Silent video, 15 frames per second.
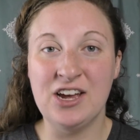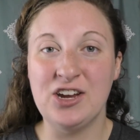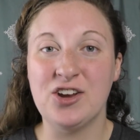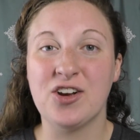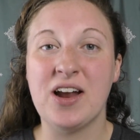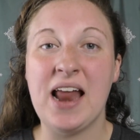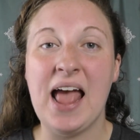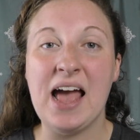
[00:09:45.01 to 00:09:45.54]
you're
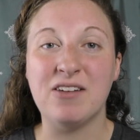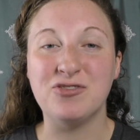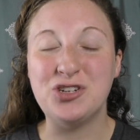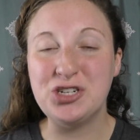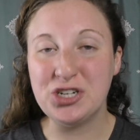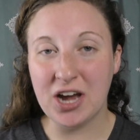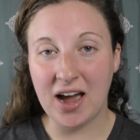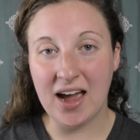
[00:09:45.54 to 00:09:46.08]
gonna have
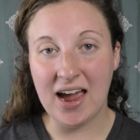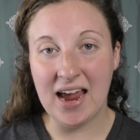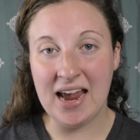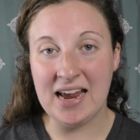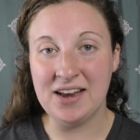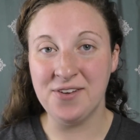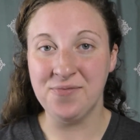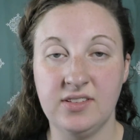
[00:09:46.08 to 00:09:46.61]

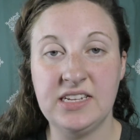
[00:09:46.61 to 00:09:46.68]
shine.